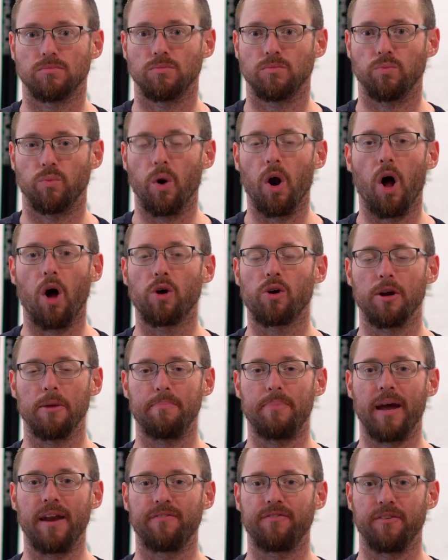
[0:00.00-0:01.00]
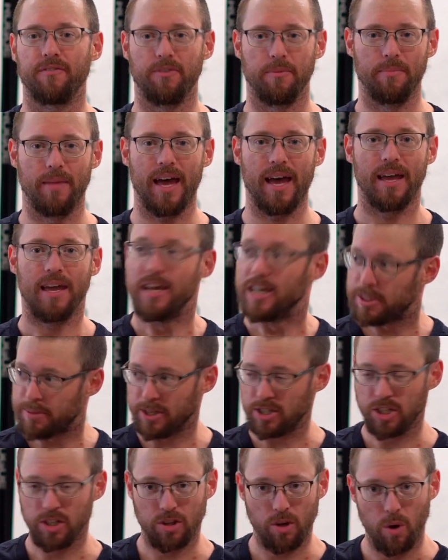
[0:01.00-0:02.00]
we're all going to benefit from that,
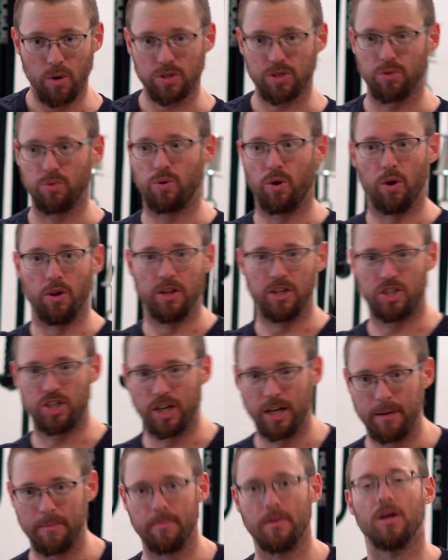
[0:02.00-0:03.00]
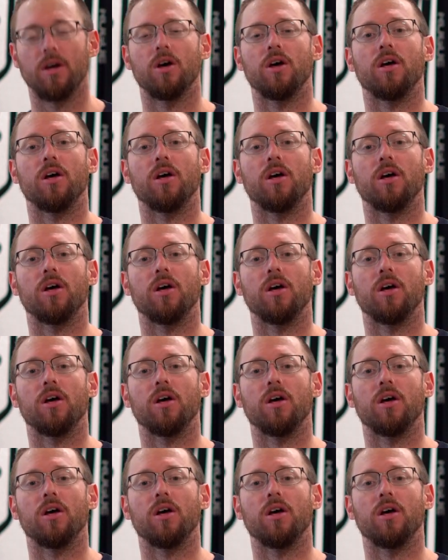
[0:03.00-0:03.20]
especially those who go to the gym,